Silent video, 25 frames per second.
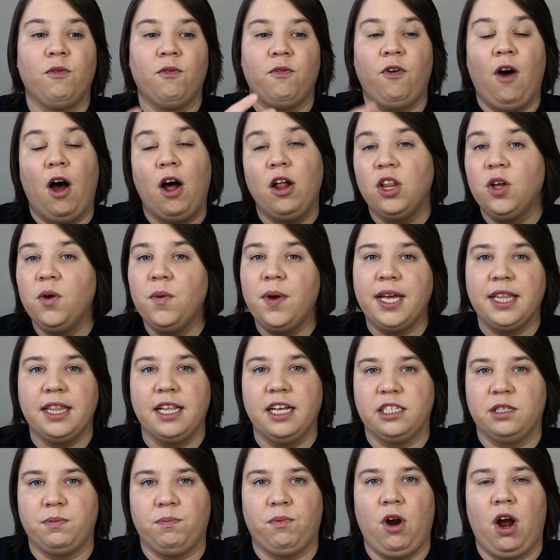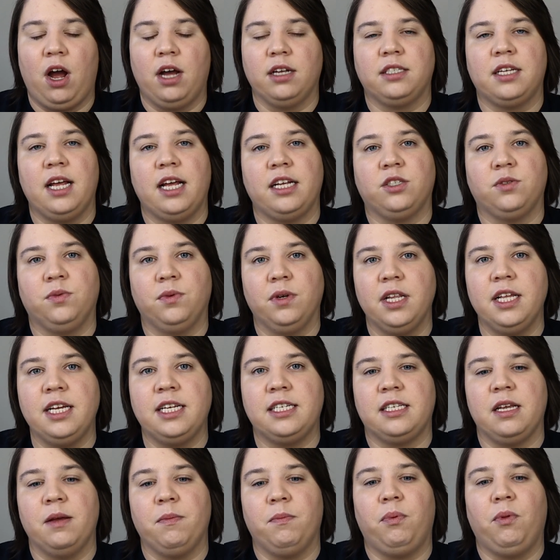following this process really
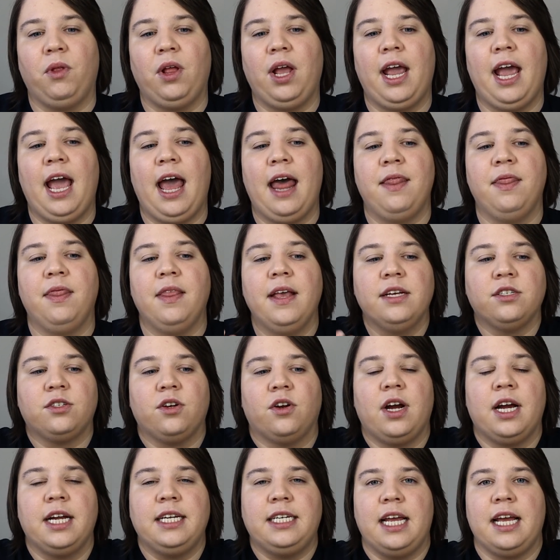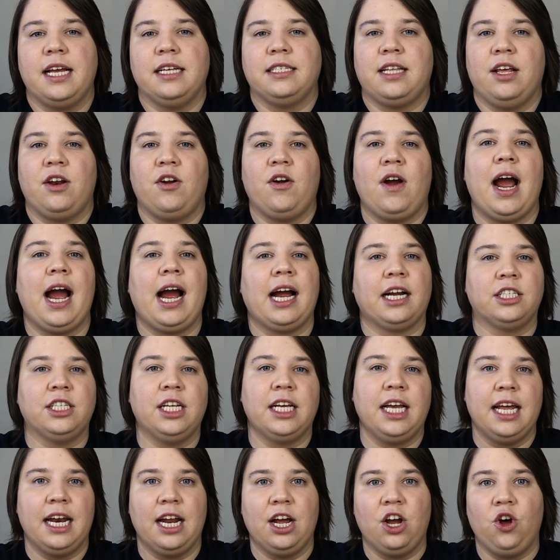simply. And these are ideas that are
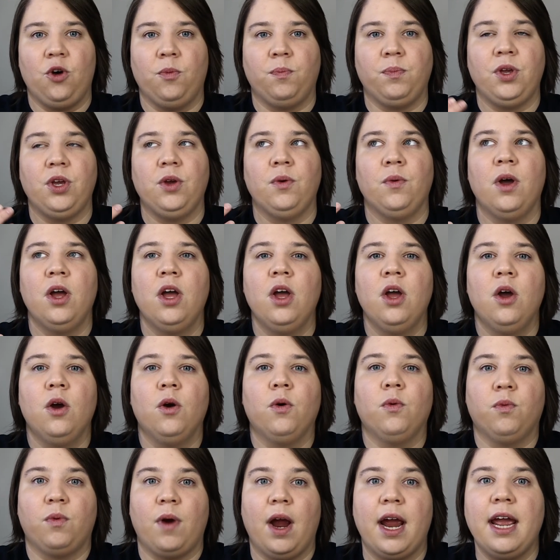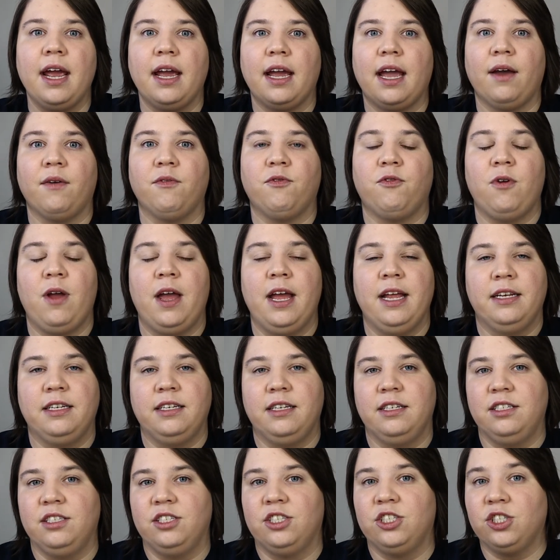actually going to help you rank
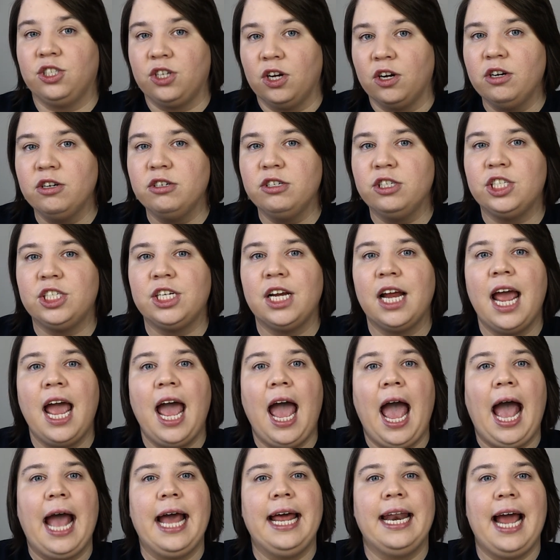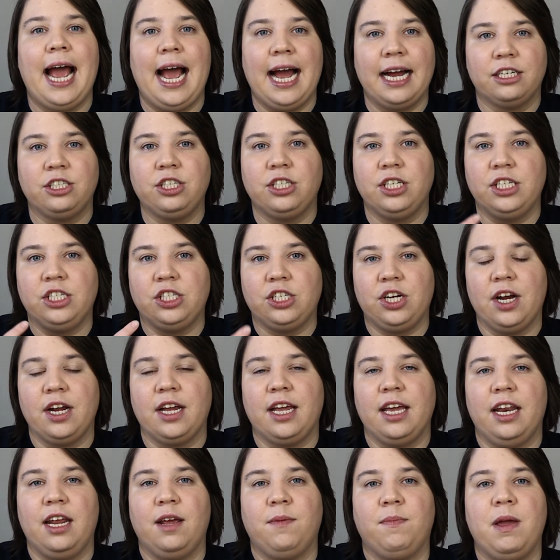in search and actually start
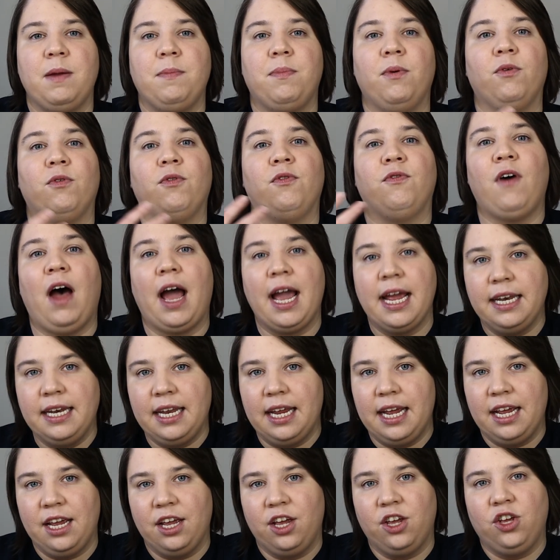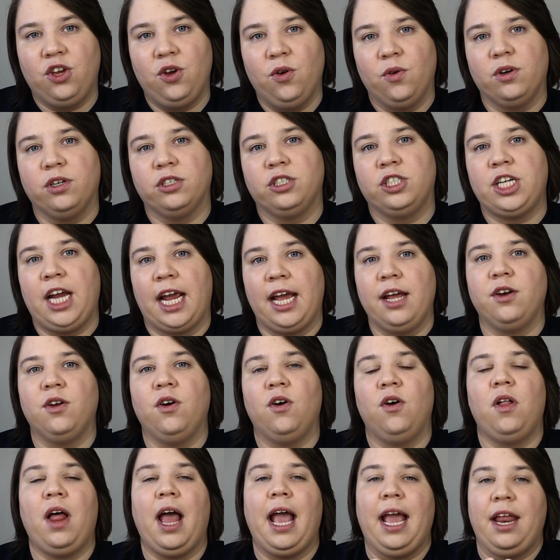getting people finding your
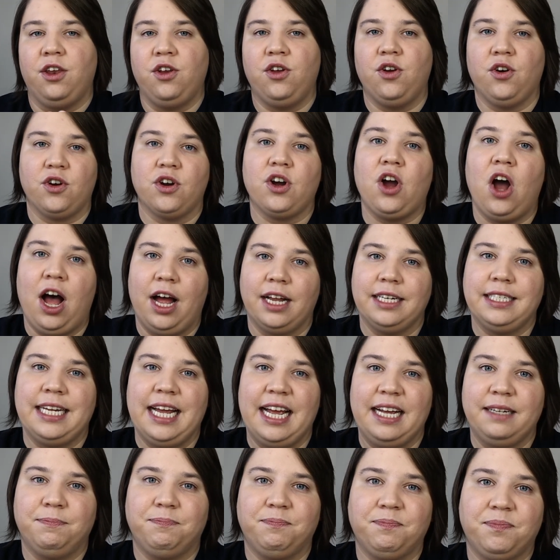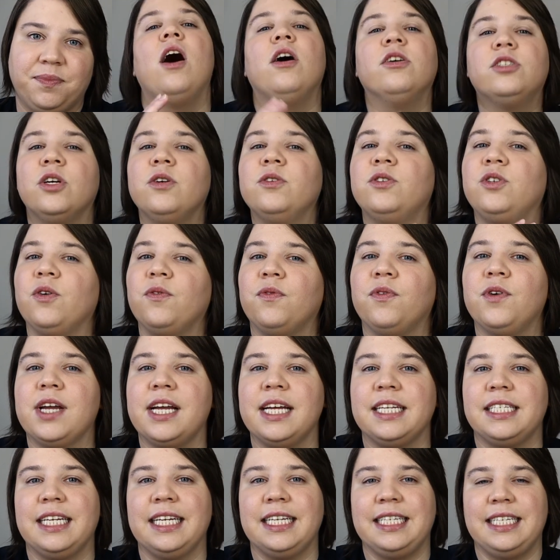channel and your content. Also, don't
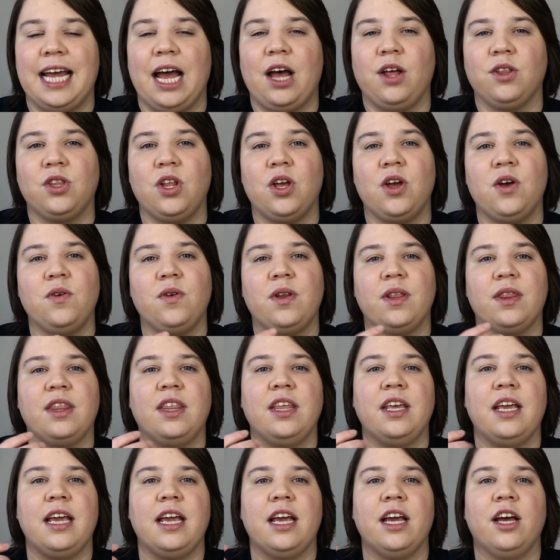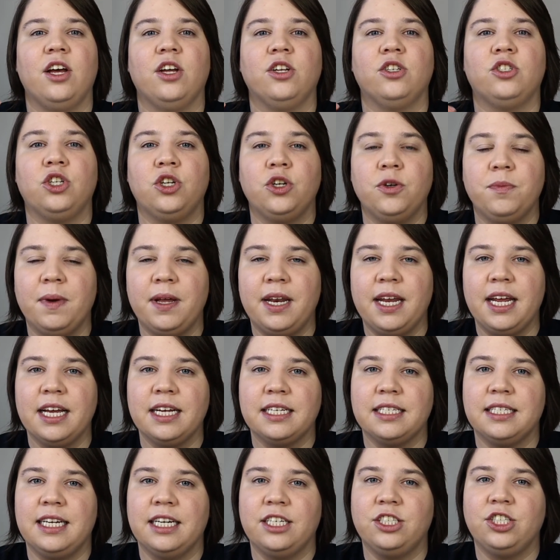forget to download the TubeBuddy
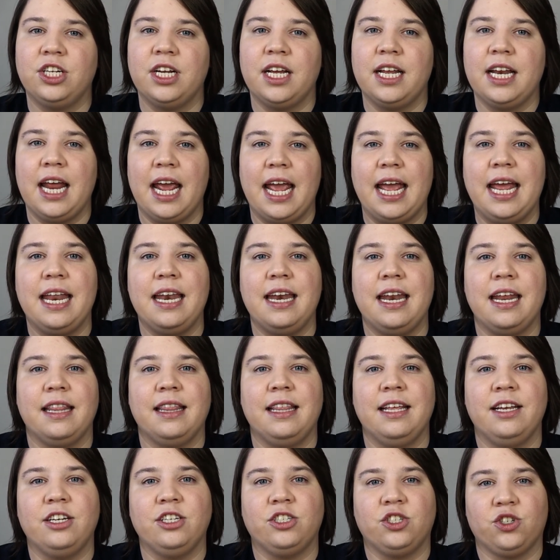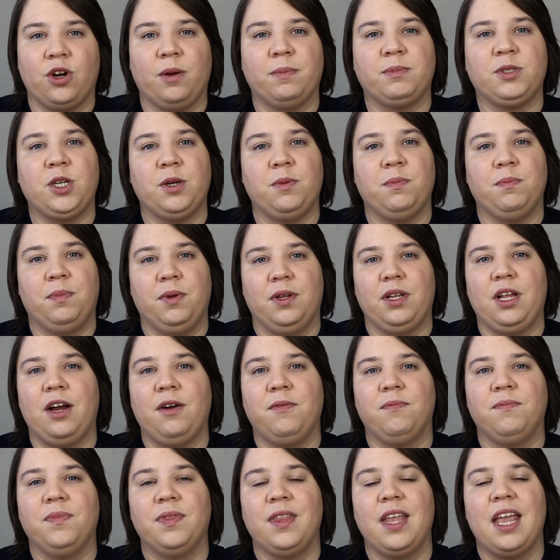extension in the description
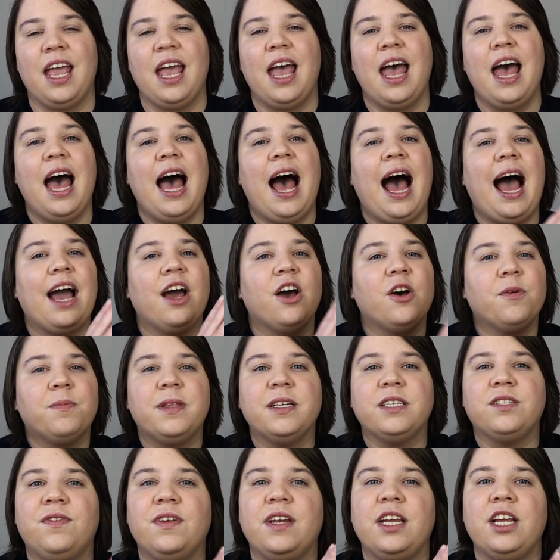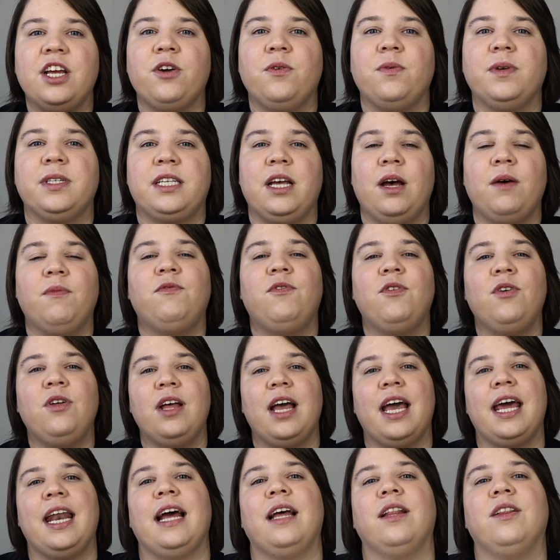below. I hope video was helpful,
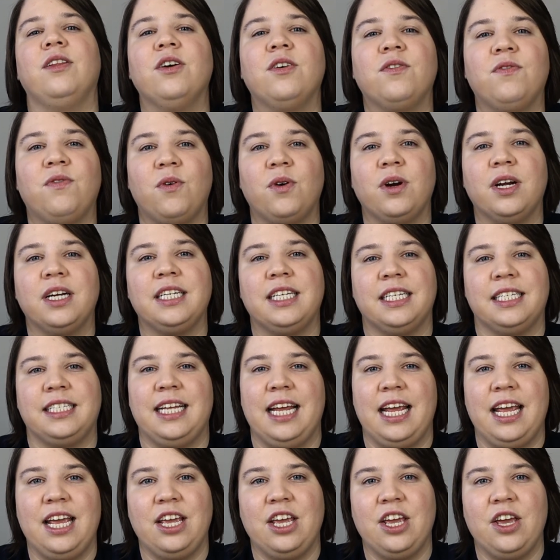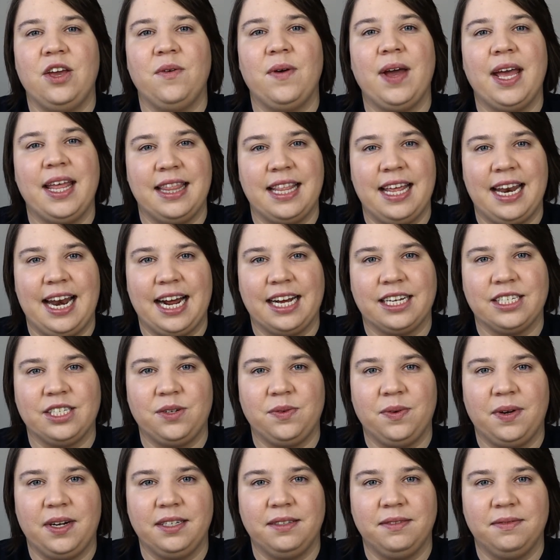and I look forward to seeing you in the next
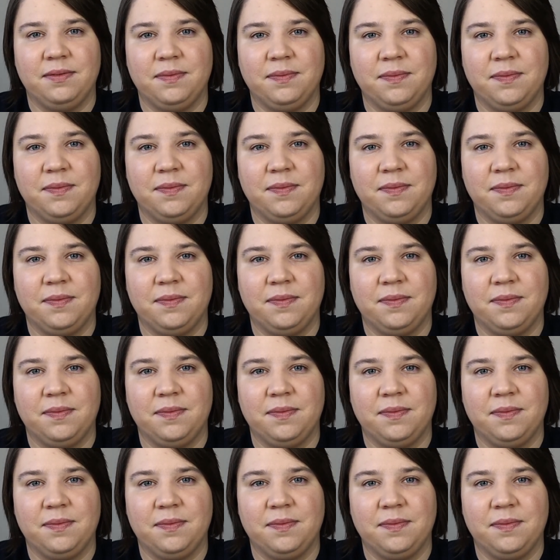one.